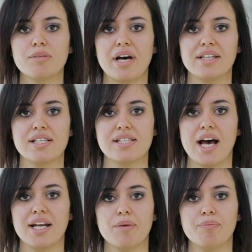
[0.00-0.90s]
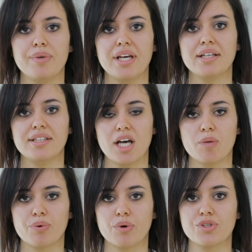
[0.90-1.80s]
by design and PAT
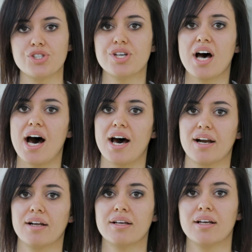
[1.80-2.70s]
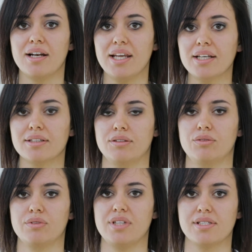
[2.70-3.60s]
approach are linked
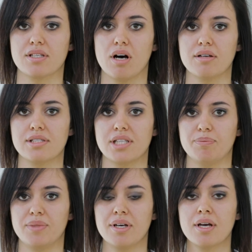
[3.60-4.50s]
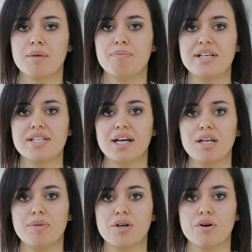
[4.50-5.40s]
to this concept,
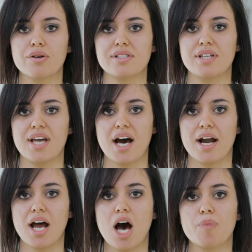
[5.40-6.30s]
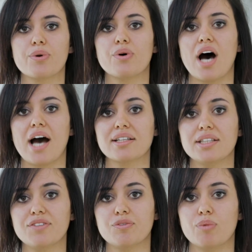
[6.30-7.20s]
basically because they are a
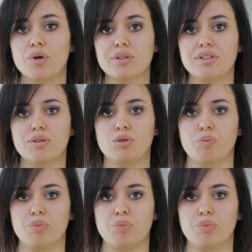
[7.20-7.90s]
proactive mode to